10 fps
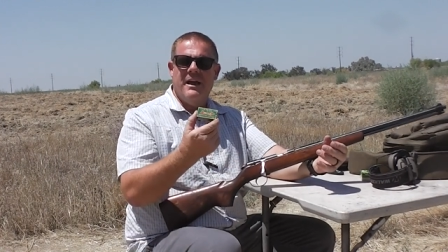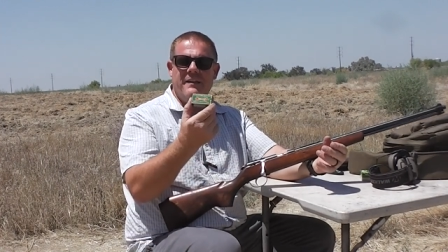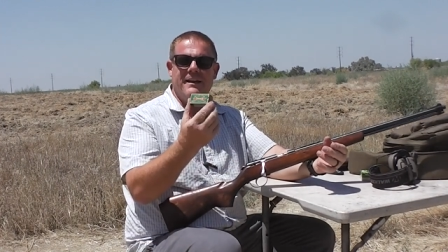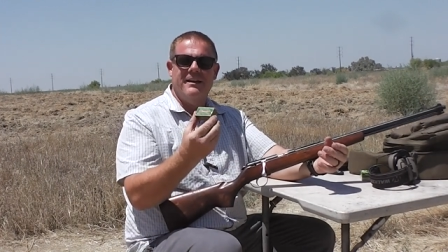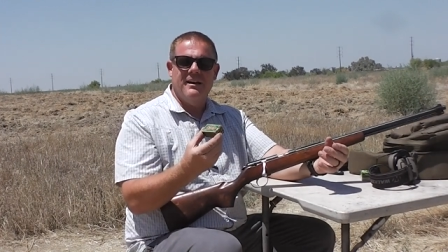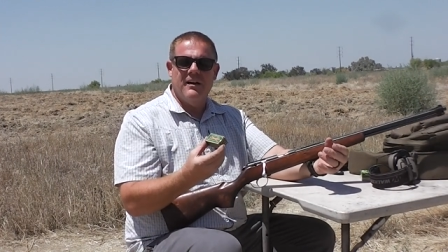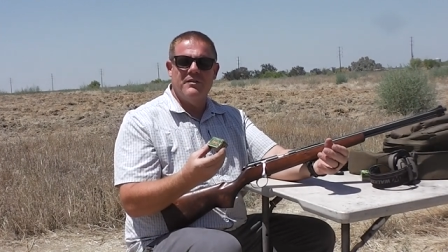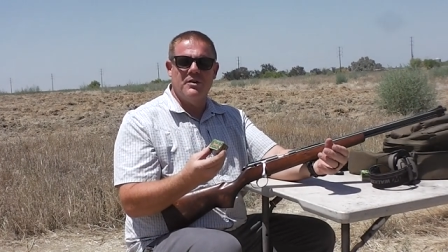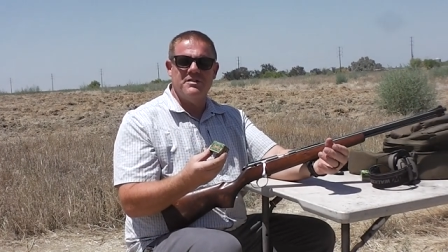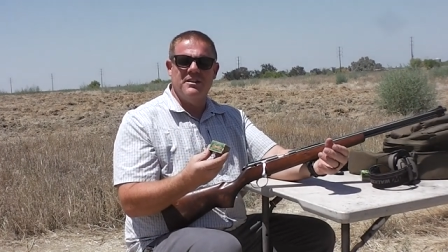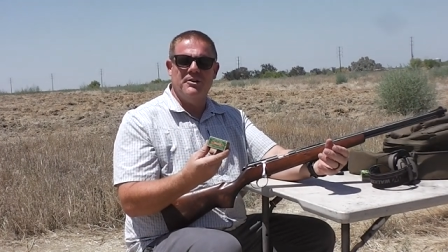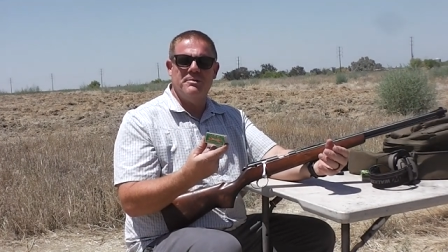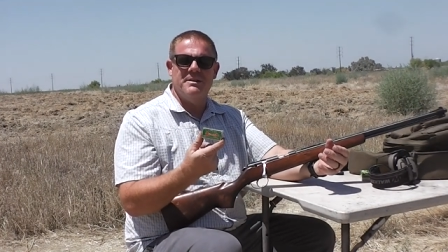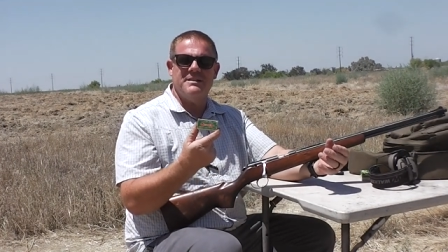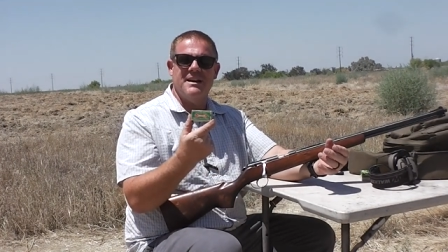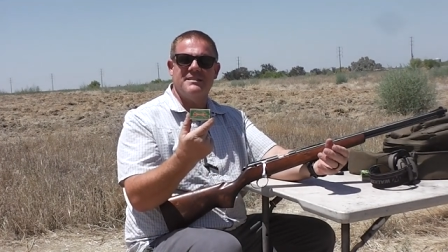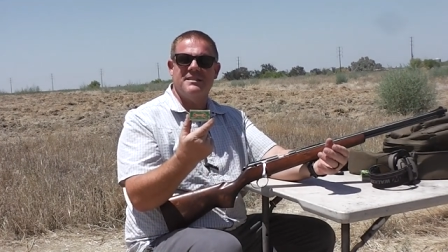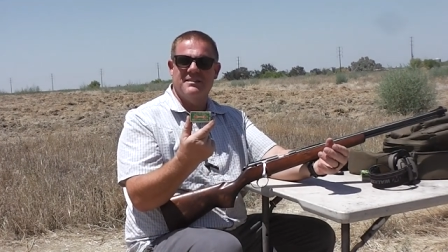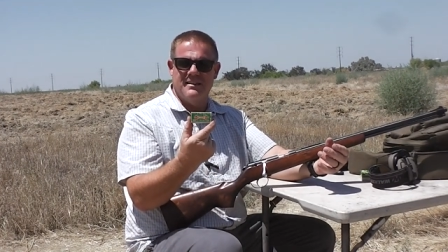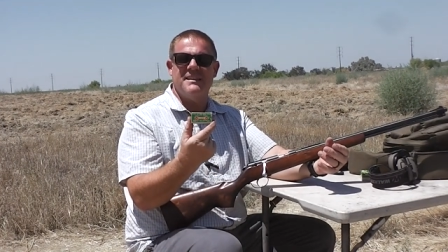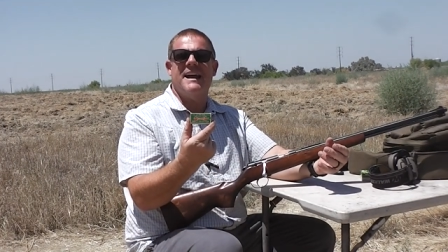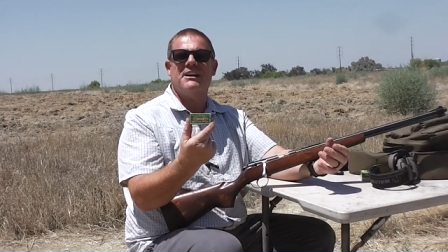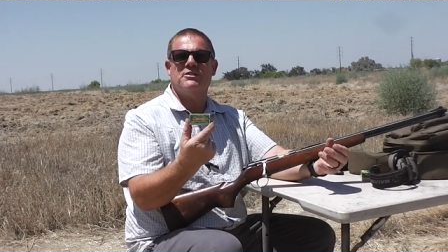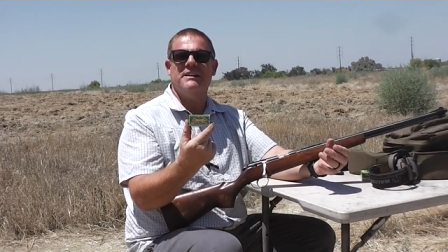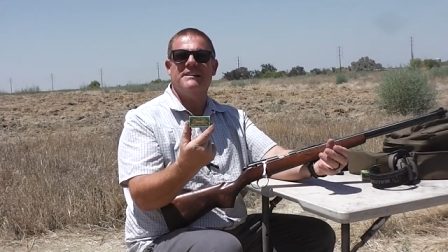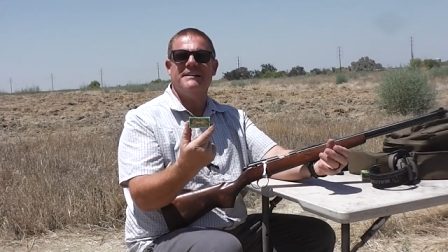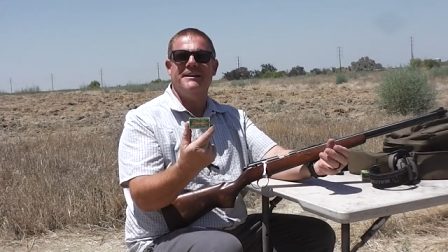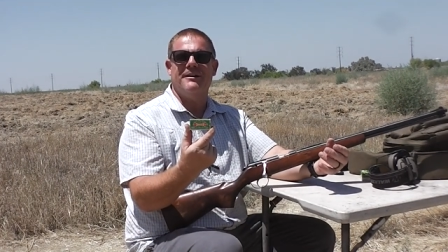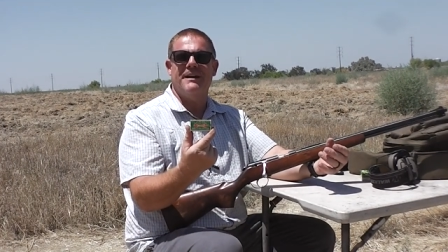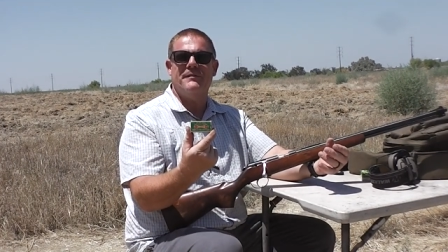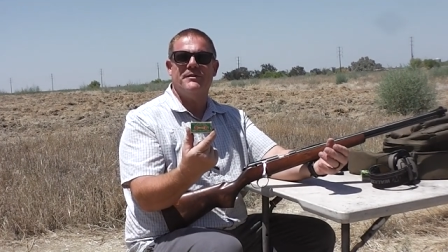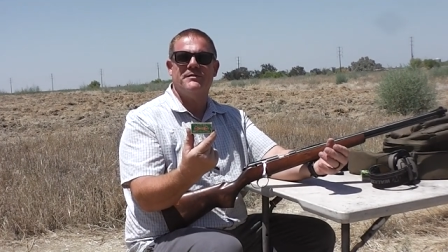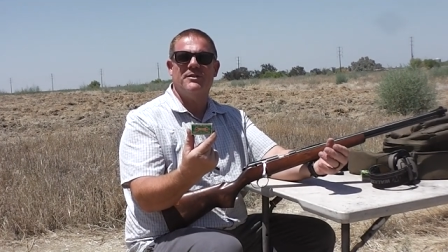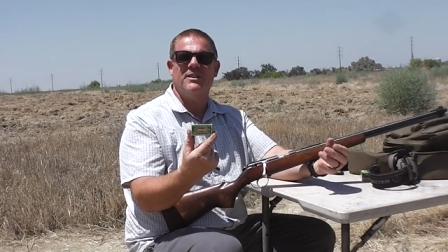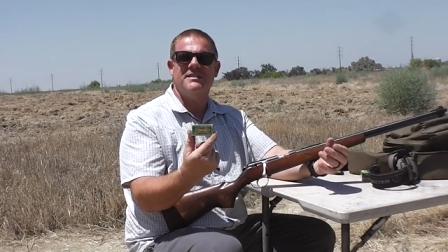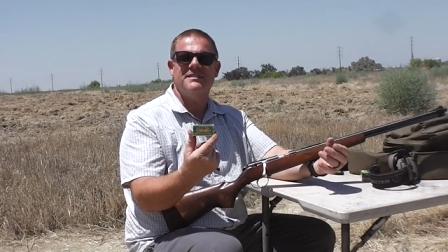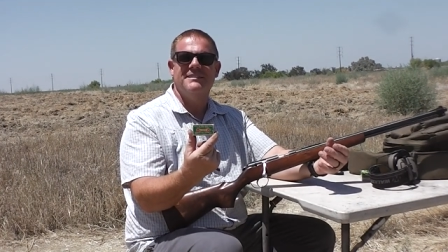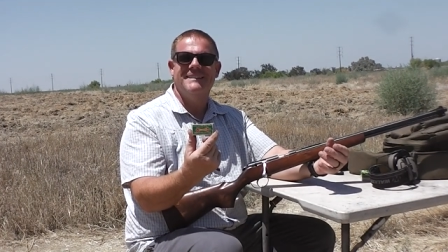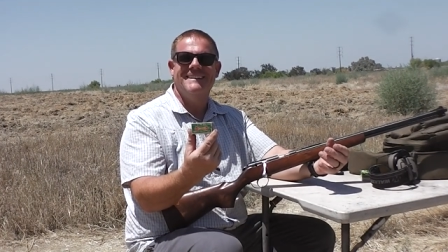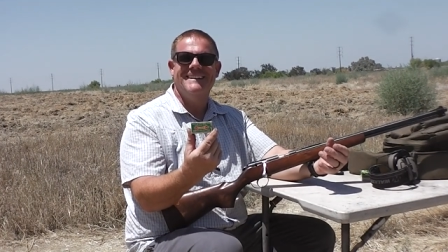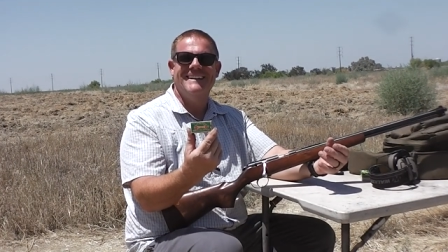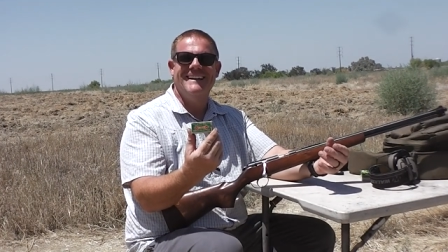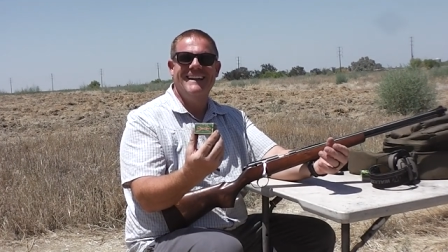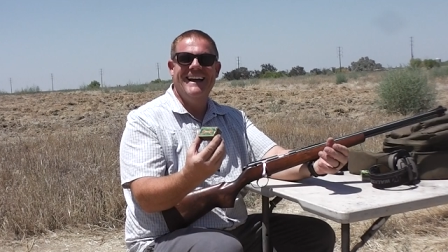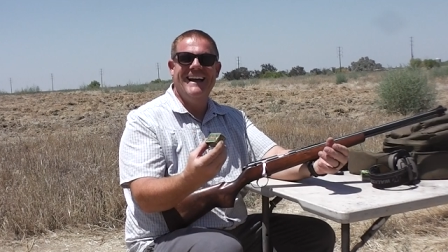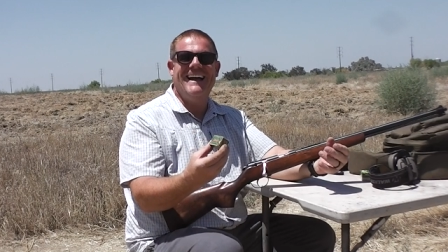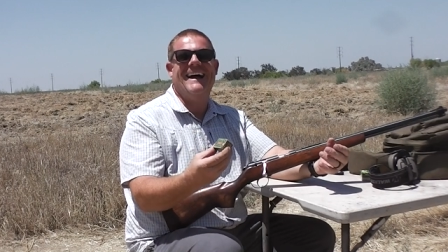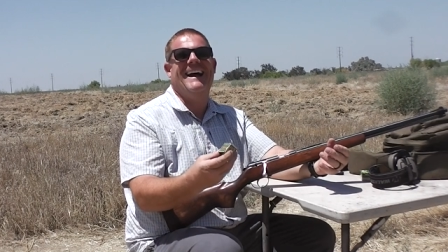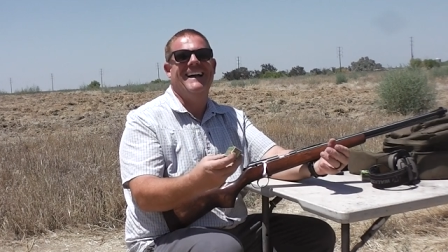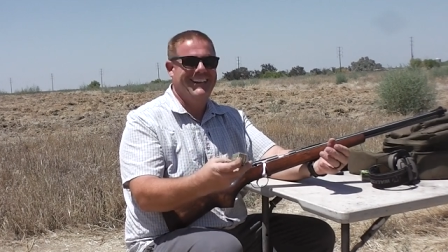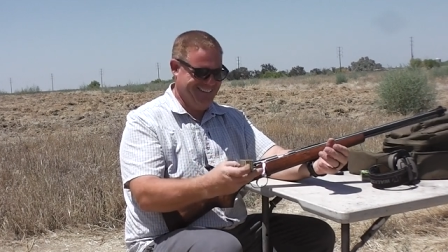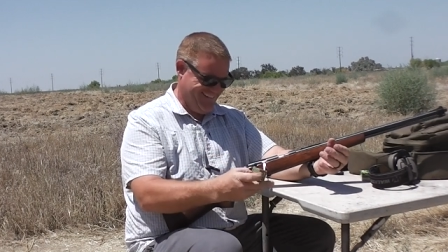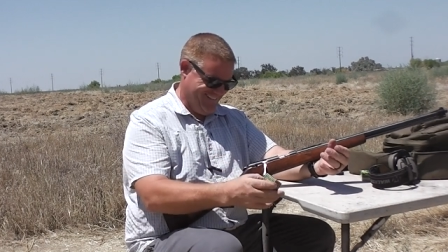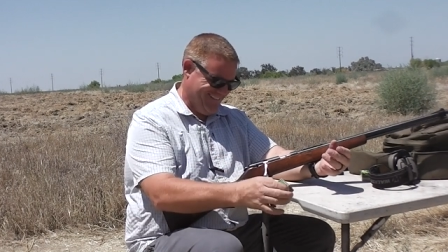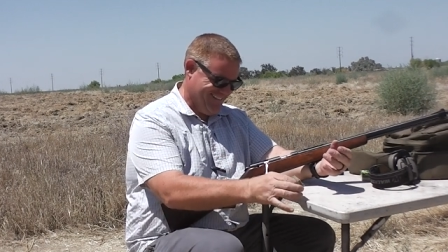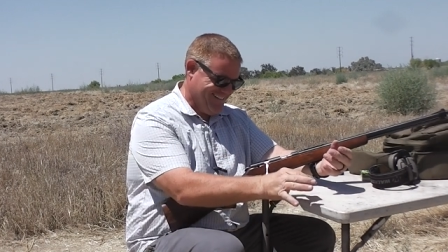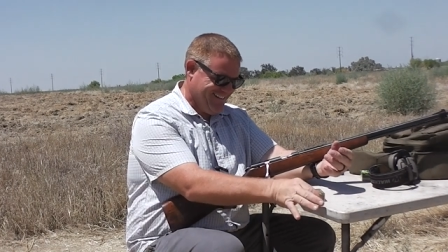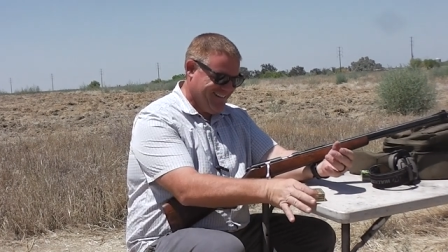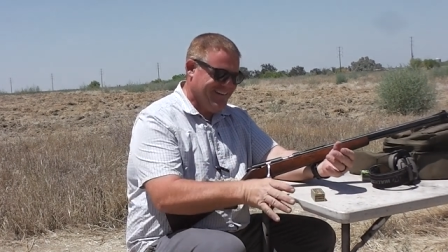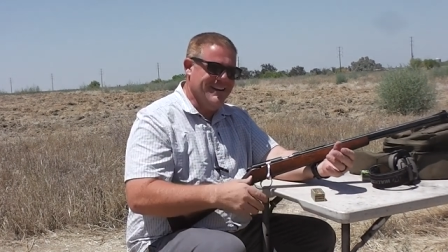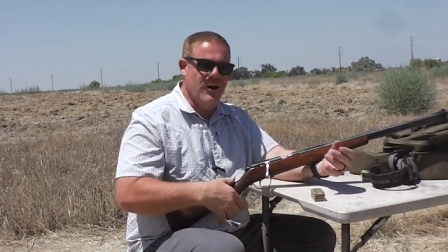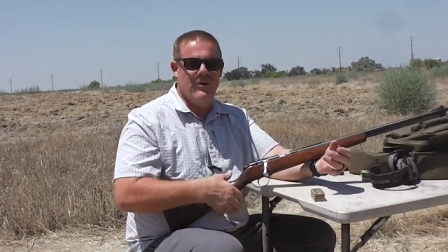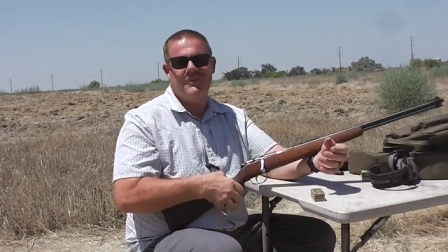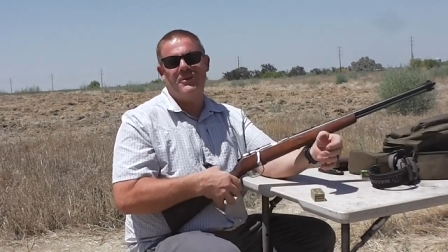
And then, of course, the ultimate test, does that actually clean our rifles for us? Well, I don't know if we'll see that, but... No, of